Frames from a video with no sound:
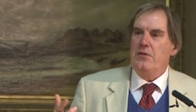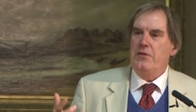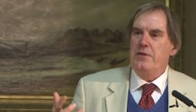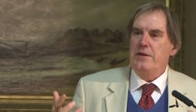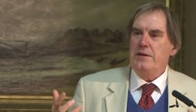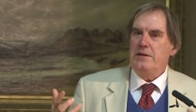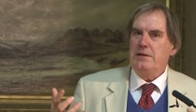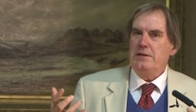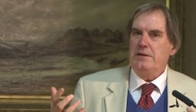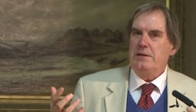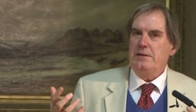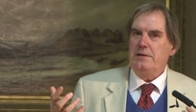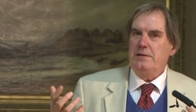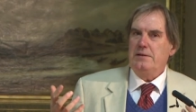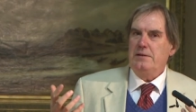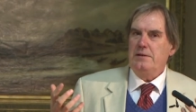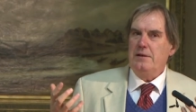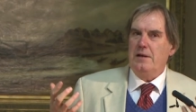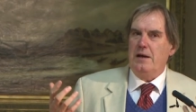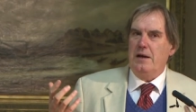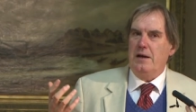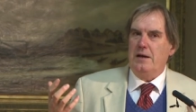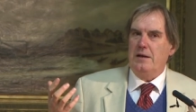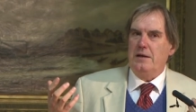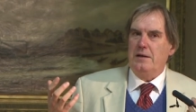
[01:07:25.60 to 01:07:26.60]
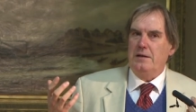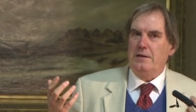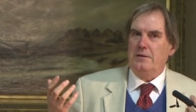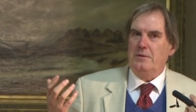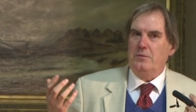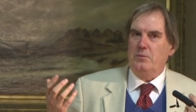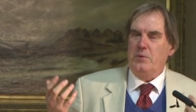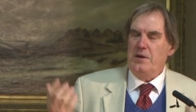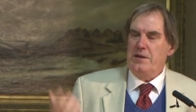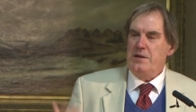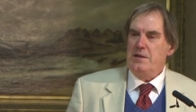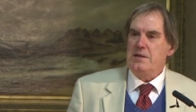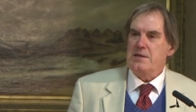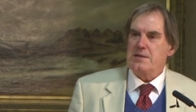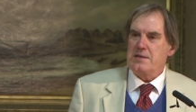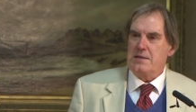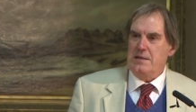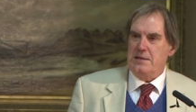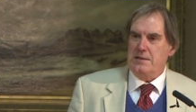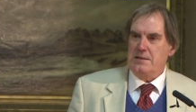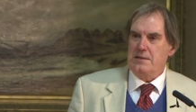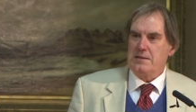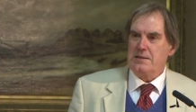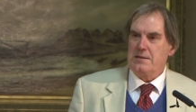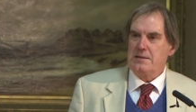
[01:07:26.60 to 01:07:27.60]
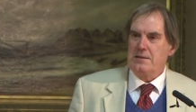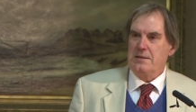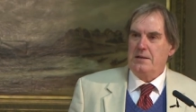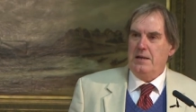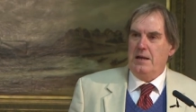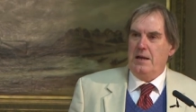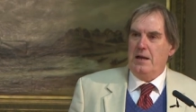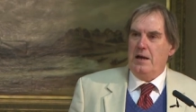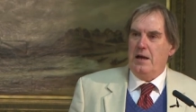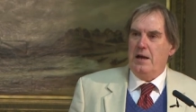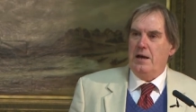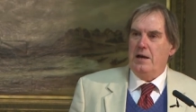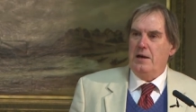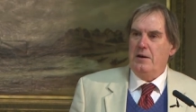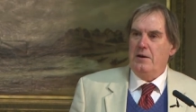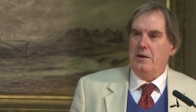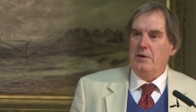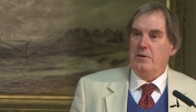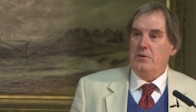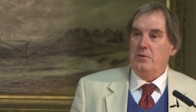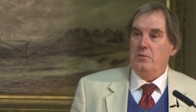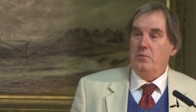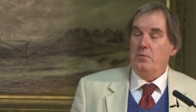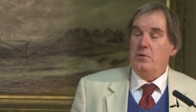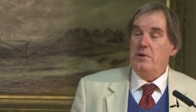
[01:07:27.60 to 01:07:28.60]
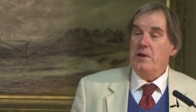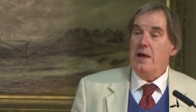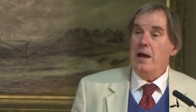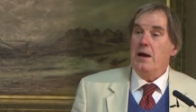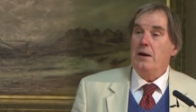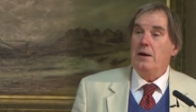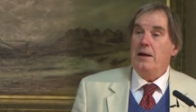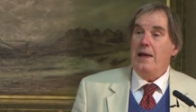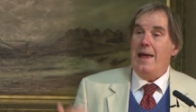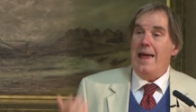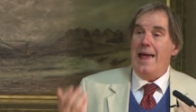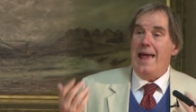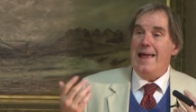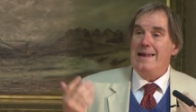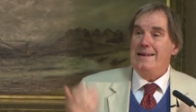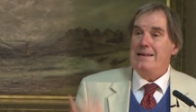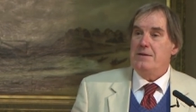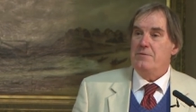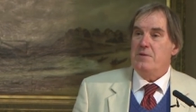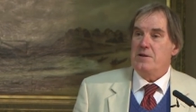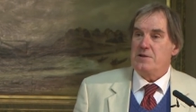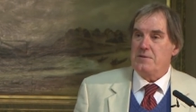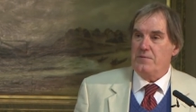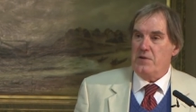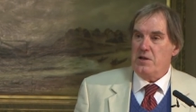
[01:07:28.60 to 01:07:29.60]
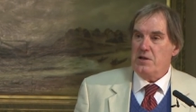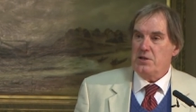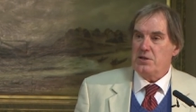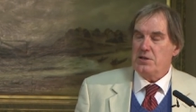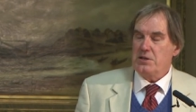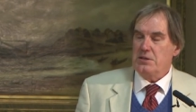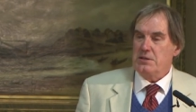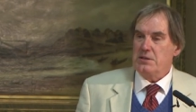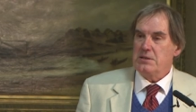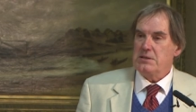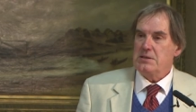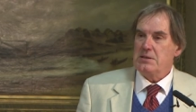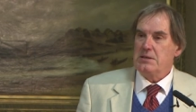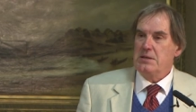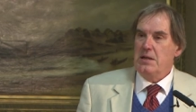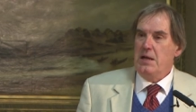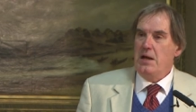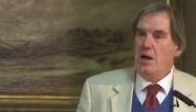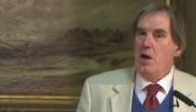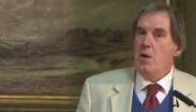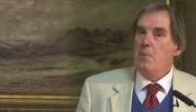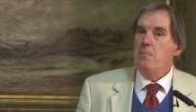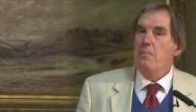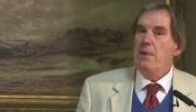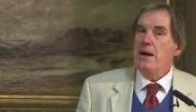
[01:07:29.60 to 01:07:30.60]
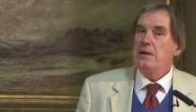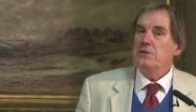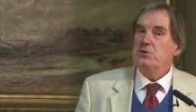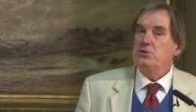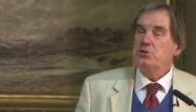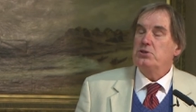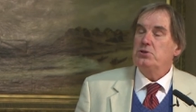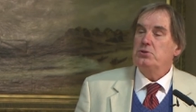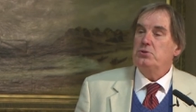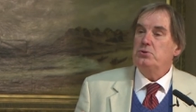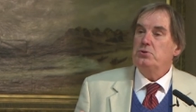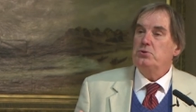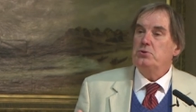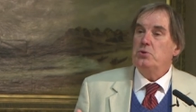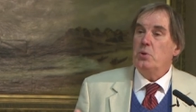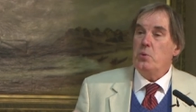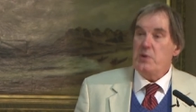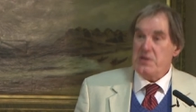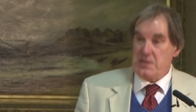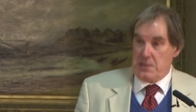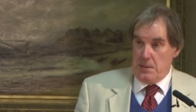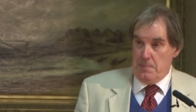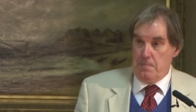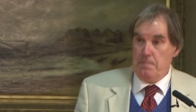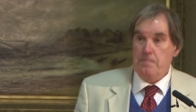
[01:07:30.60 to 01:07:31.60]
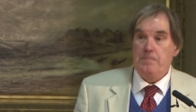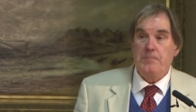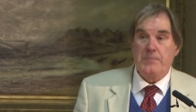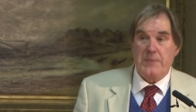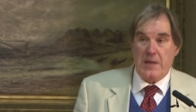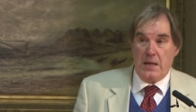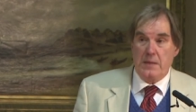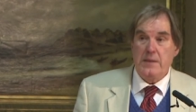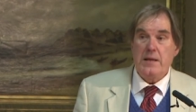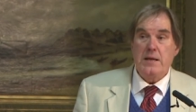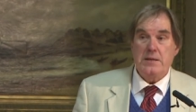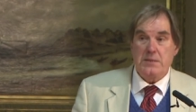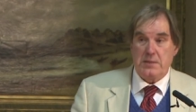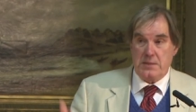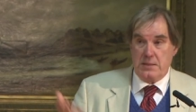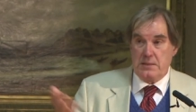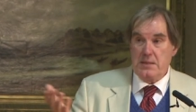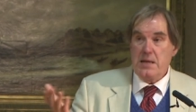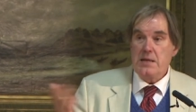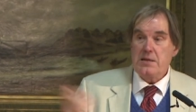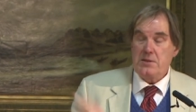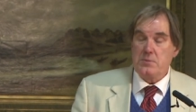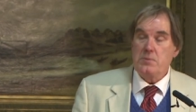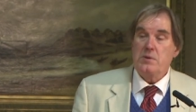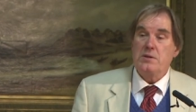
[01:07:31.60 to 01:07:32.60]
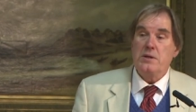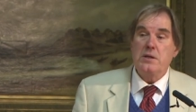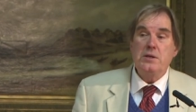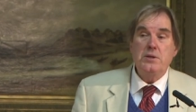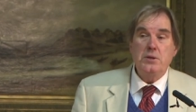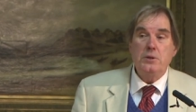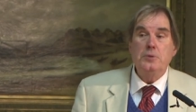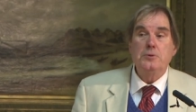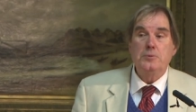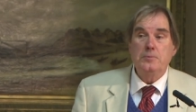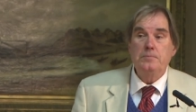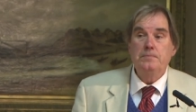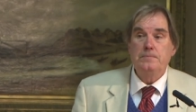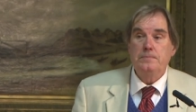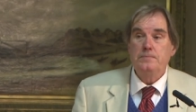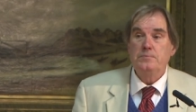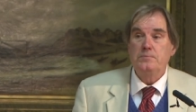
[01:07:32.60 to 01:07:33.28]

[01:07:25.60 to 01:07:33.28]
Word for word: the uh, witnesses uh, without any reservations, but to quiz them. And that's, that's what they do.